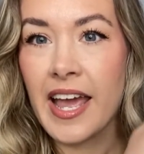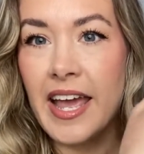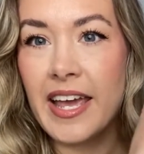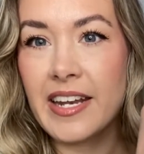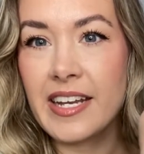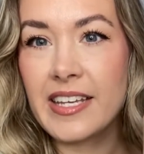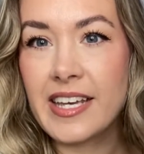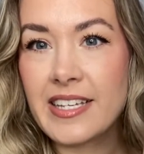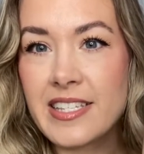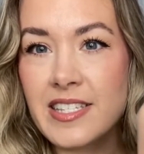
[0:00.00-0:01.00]
And
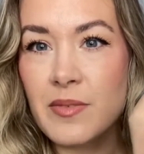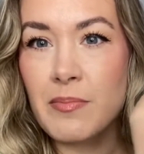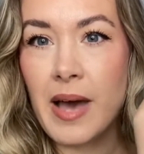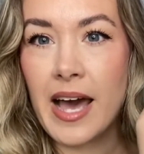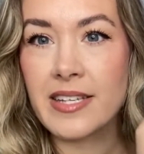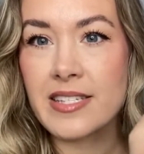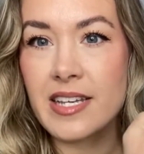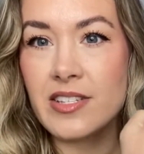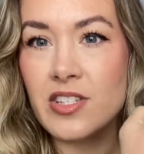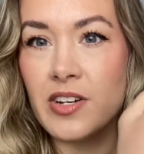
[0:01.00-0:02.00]
yes, it's a matte
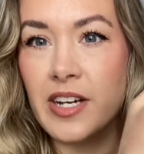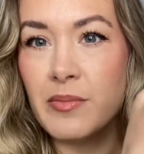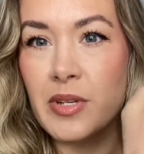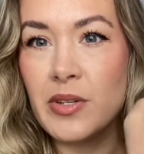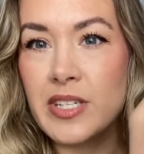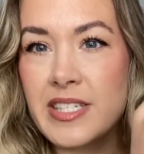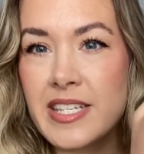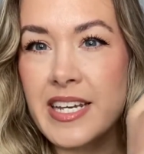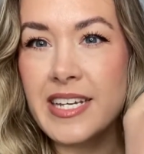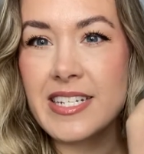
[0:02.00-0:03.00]
sunscreen, but you can
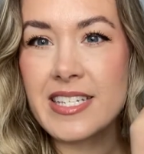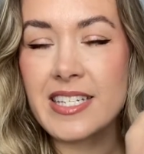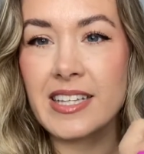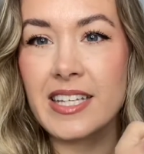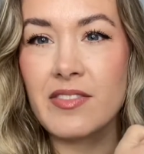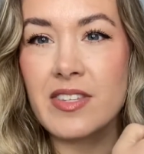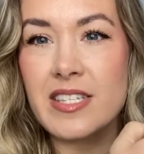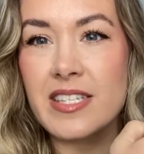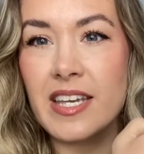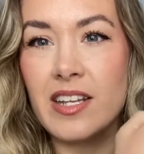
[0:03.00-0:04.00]
see it doesn't leave the
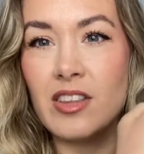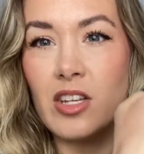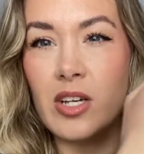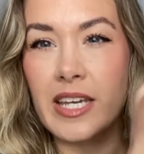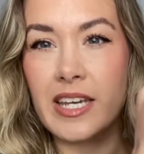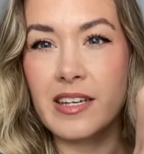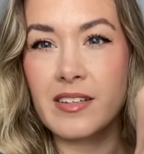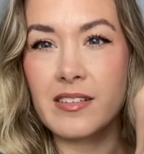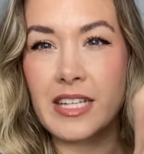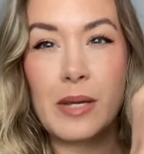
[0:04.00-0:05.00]
skin looking
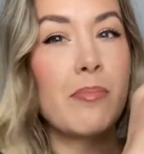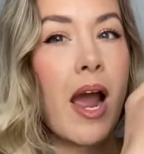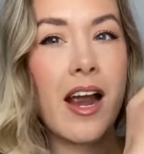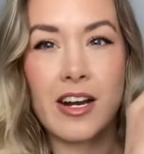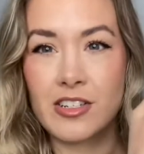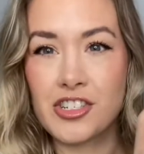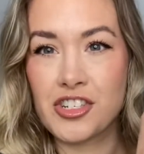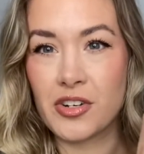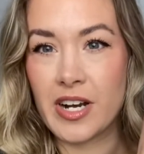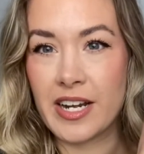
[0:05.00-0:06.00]
like parched
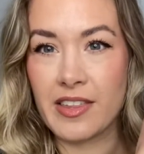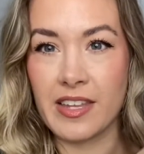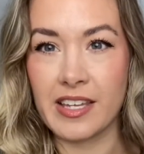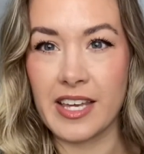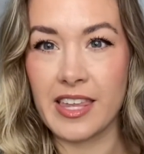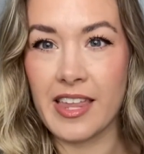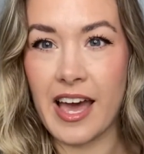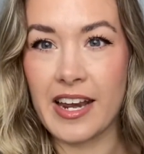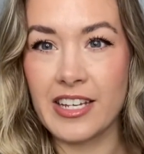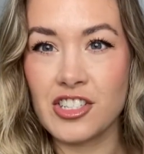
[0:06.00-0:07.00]
or anything like
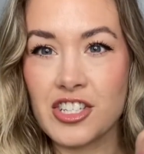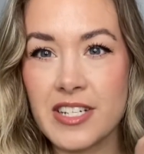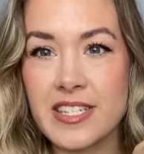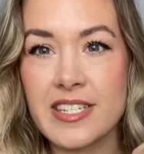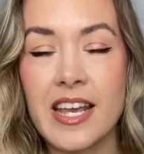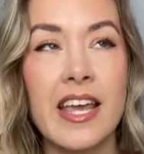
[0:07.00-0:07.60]
that. It just...